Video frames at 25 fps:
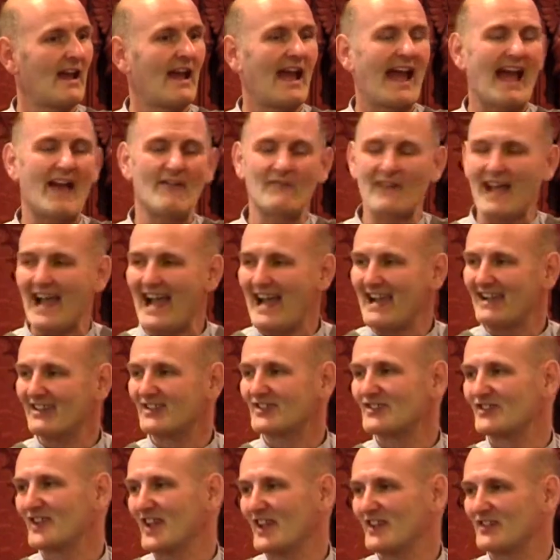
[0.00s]
have
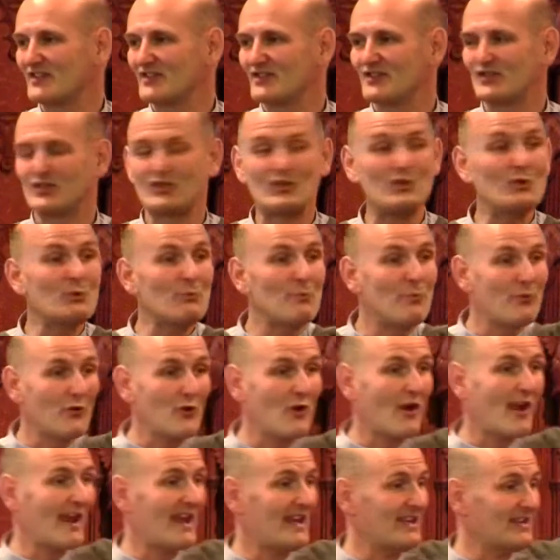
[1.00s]
access to
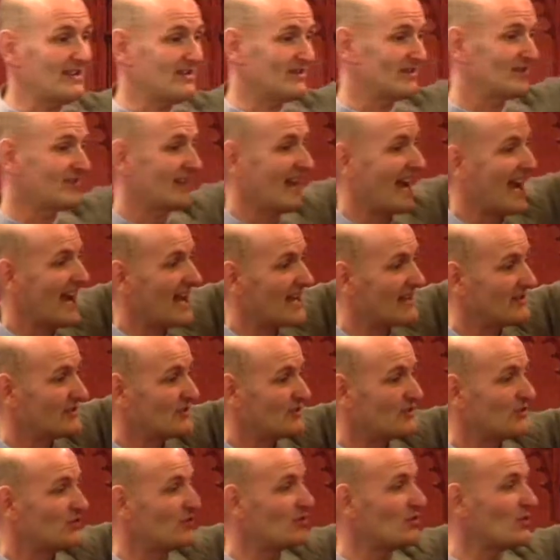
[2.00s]
praise
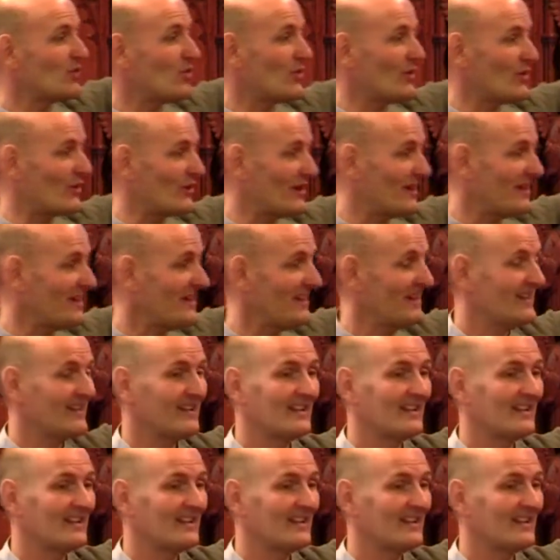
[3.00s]
and joy